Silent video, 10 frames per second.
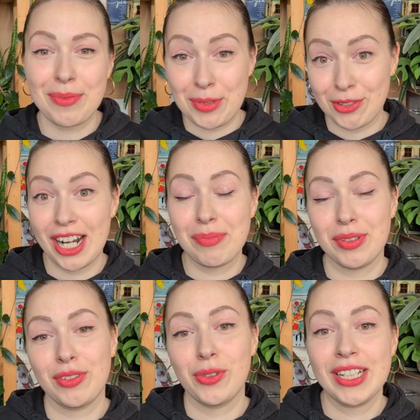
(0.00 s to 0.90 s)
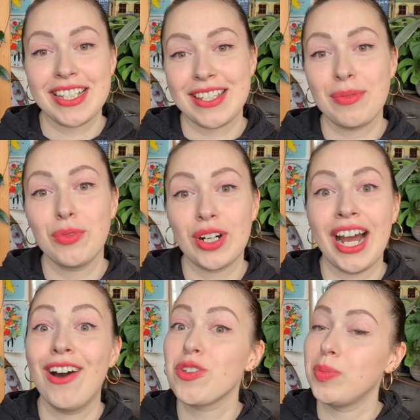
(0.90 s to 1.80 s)
subscribe if you want to see more
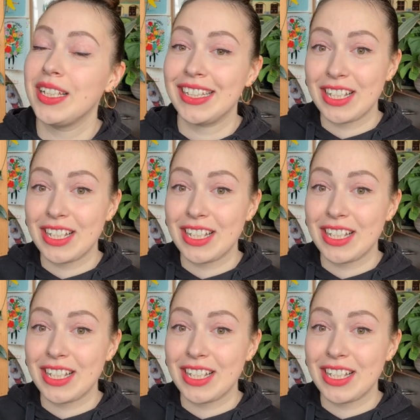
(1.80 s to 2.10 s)
houseplant